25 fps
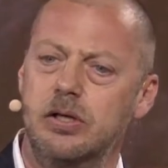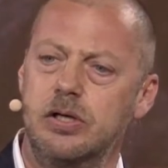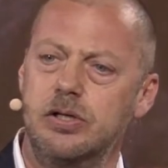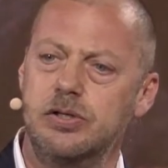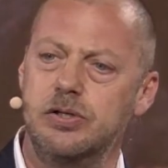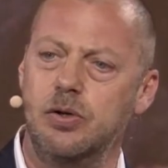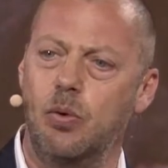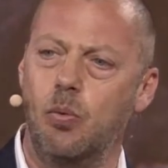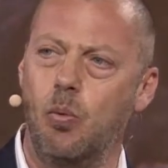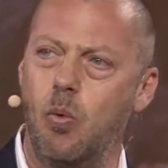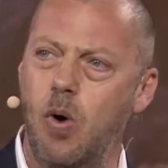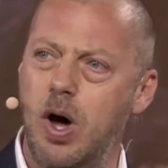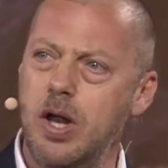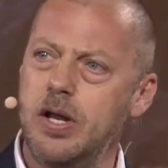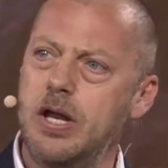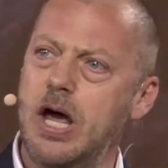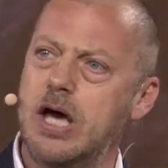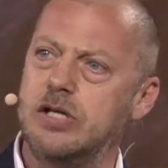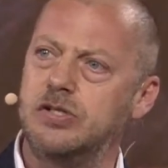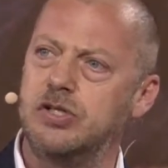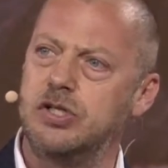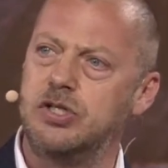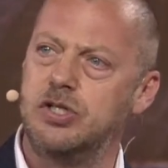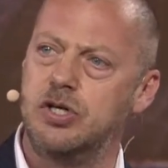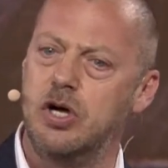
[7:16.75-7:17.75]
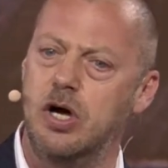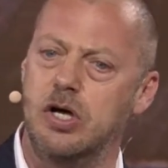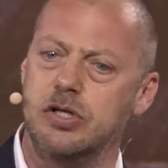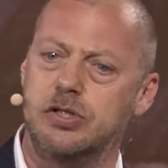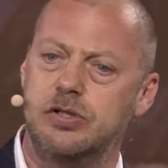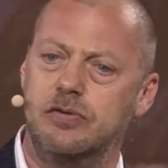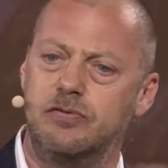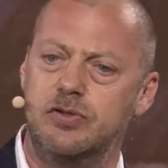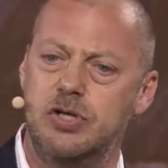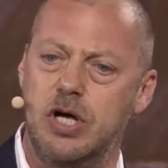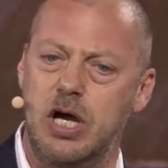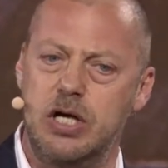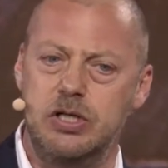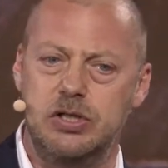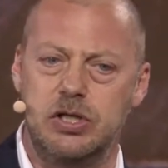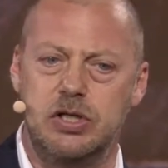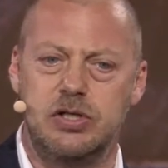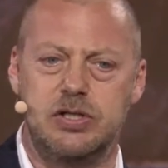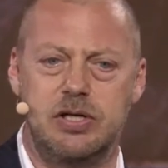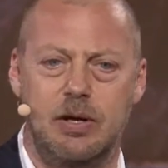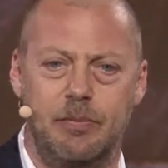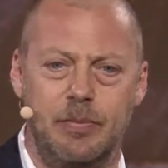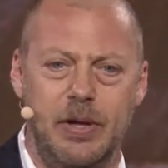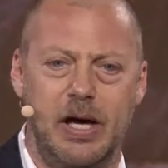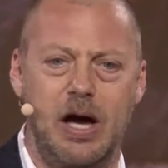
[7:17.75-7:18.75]
is that one has a chance of
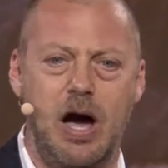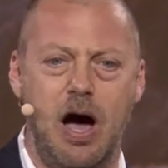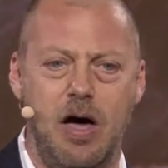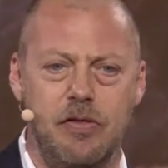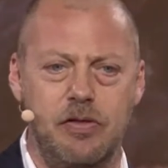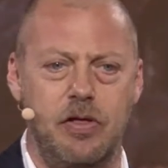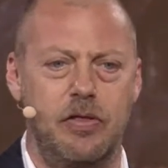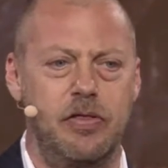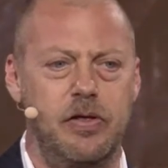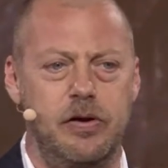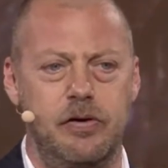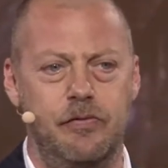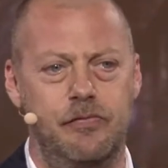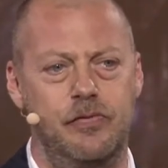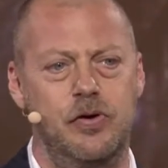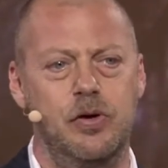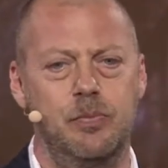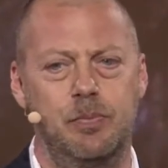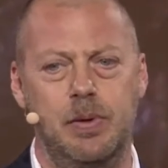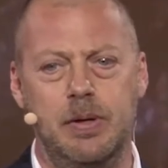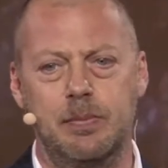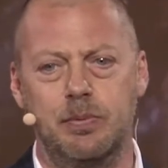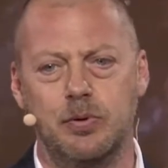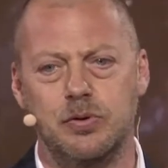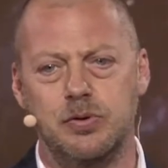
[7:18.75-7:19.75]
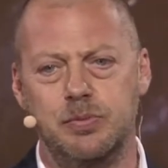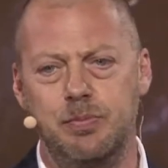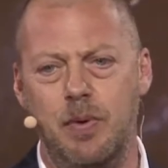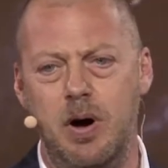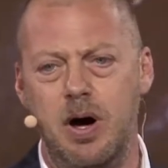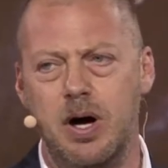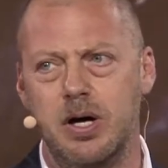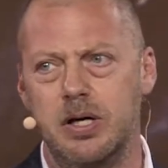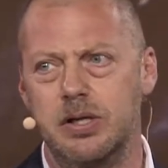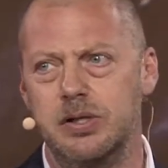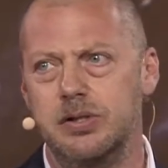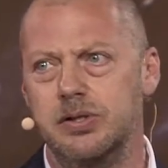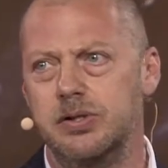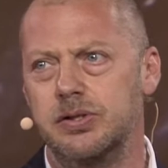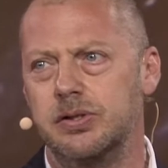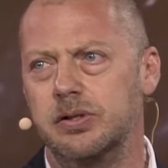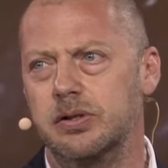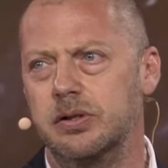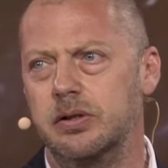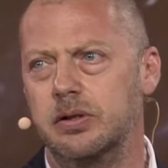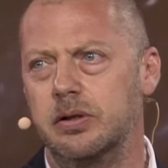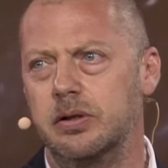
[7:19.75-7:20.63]
changing something other than a few people's minds.